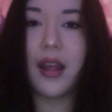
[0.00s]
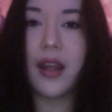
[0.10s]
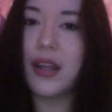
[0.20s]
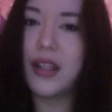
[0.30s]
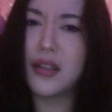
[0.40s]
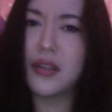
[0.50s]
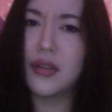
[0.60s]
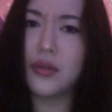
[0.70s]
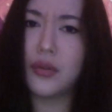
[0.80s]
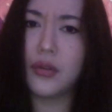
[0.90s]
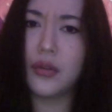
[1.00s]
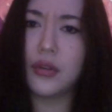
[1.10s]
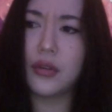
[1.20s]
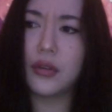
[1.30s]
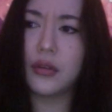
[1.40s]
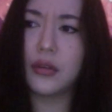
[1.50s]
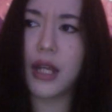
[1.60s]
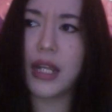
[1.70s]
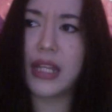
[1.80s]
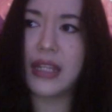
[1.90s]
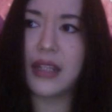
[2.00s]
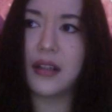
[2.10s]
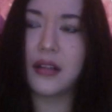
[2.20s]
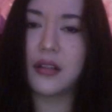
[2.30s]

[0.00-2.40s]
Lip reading: it took, I think,